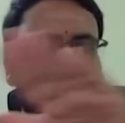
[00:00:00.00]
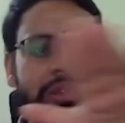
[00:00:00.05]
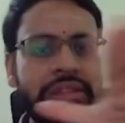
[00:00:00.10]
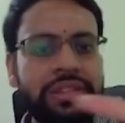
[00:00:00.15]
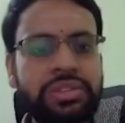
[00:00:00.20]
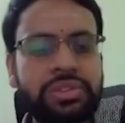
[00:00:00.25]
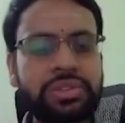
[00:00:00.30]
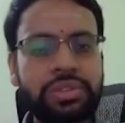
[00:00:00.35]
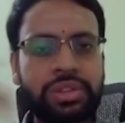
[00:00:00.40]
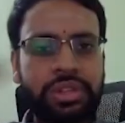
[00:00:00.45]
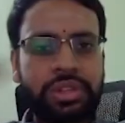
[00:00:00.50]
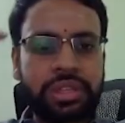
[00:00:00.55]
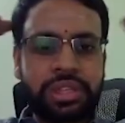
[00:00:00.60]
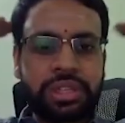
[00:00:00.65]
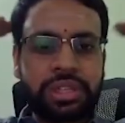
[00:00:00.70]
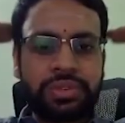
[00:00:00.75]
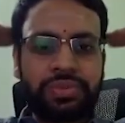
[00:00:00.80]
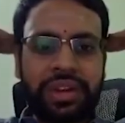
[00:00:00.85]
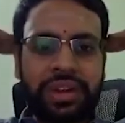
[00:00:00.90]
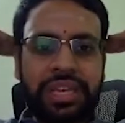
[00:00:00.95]
So this
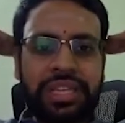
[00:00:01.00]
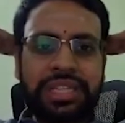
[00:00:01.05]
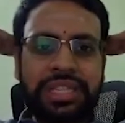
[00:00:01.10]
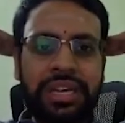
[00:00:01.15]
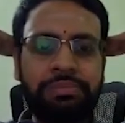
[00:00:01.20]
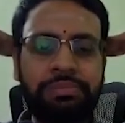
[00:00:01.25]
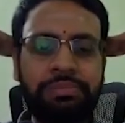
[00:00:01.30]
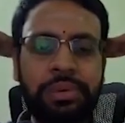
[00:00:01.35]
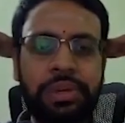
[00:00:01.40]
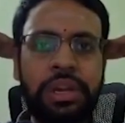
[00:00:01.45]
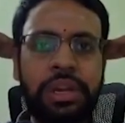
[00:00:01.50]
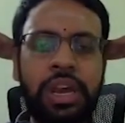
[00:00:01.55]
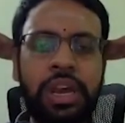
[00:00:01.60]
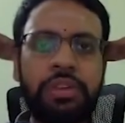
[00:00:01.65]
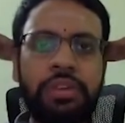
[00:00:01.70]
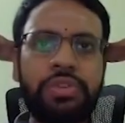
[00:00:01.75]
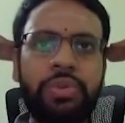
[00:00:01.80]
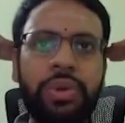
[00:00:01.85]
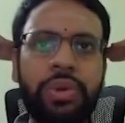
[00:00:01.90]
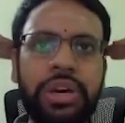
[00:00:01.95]
is, for example, if
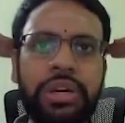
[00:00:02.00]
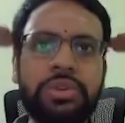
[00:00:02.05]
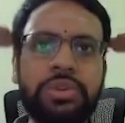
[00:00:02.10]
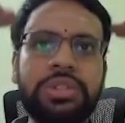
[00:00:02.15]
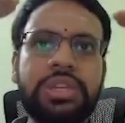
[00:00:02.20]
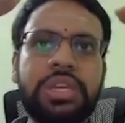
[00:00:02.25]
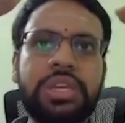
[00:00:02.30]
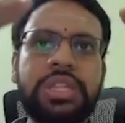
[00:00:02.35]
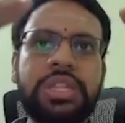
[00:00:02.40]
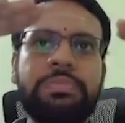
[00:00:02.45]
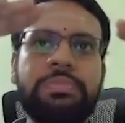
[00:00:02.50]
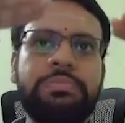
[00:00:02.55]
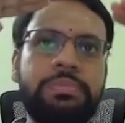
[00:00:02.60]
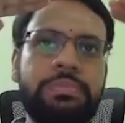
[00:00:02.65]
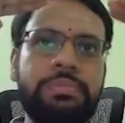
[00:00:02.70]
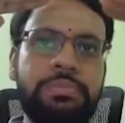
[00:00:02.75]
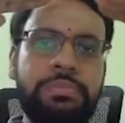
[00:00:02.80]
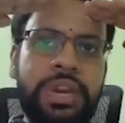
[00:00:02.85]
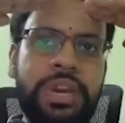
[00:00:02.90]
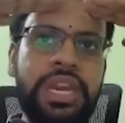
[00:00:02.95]
you want to see the
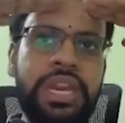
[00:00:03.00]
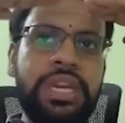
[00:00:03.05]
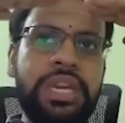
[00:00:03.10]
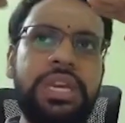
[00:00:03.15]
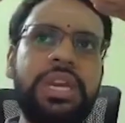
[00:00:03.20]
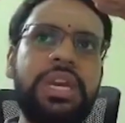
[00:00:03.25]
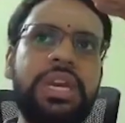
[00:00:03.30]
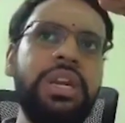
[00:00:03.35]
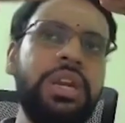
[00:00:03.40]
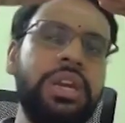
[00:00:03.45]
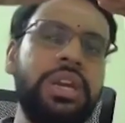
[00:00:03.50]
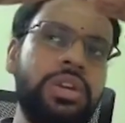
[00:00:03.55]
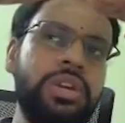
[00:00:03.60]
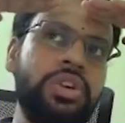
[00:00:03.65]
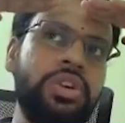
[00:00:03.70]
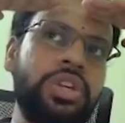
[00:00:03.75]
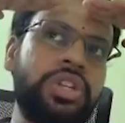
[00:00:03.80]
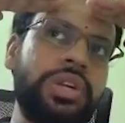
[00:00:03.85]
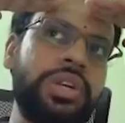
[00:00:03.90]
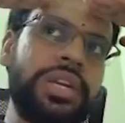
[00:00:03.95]
brain here,
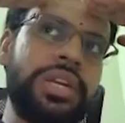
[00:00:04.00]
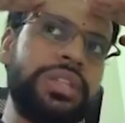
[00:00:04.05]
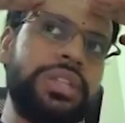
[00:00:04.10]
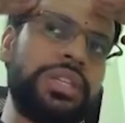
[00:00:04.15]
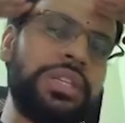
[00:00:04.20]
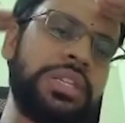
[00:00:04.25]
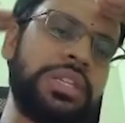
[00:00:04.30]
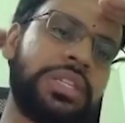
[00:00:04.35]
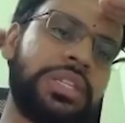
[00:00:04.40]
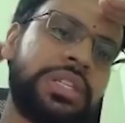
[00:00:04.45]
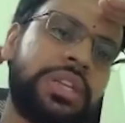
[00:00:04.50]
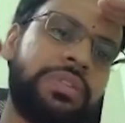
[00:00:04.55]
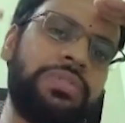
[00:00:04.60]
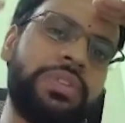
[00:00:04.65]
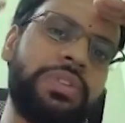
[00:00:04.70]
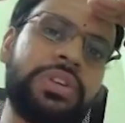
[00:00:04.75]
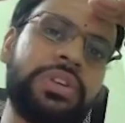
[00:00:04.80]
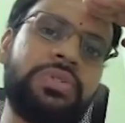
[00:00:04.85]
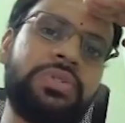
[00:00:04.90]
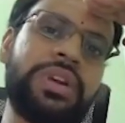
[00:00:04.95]
usually this is
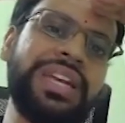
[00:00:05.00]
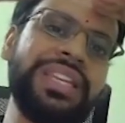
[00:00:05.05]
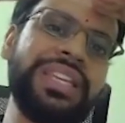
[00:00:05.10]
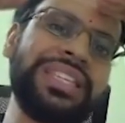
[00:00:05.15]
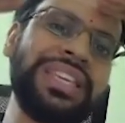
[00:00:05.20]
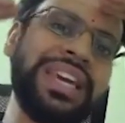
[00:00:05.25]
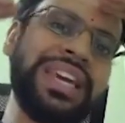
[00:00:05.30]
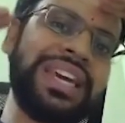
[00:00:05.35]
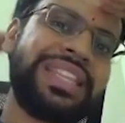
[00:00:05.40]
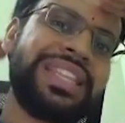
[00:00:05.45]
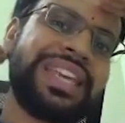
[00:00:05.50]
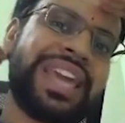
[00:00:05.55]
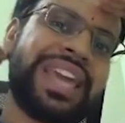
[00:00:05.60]
referred to as the